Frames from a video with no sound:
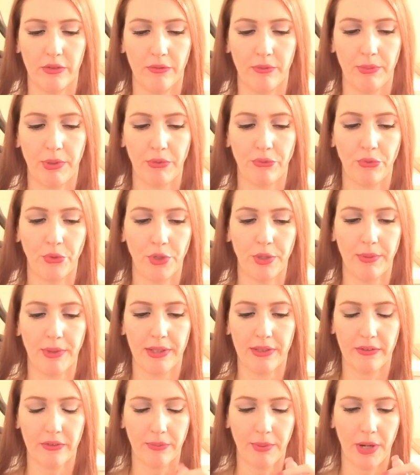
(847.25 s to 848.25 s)
Before you make
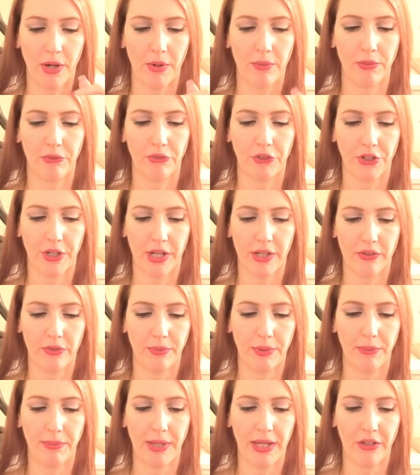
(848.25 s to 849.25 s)
this power move, you're gonna have to
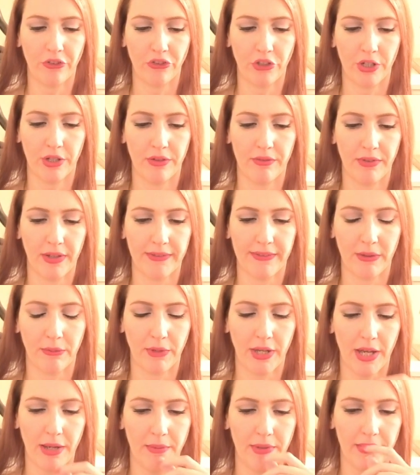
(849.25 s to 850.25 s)
be patient and invest some
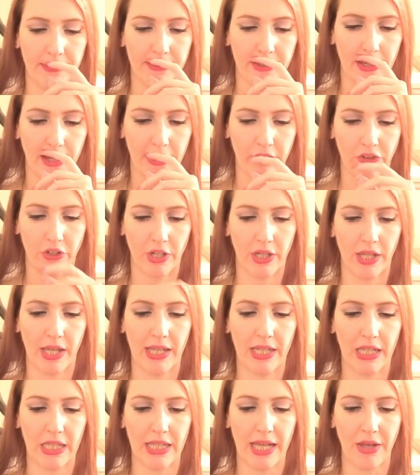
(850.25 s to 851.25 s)
time in this connection and
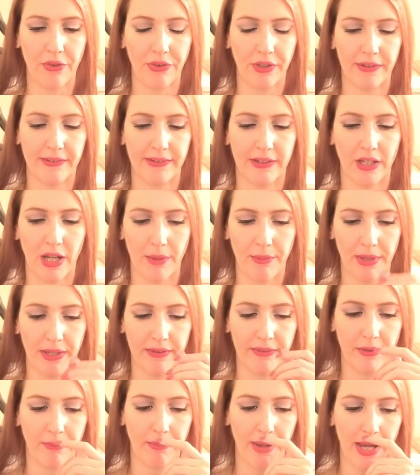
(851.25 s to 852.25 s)
allow things to come
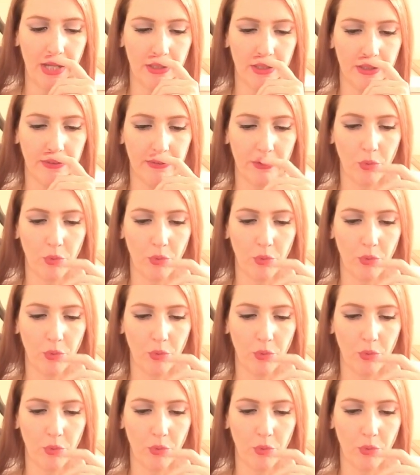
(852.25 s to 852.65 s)
into balance,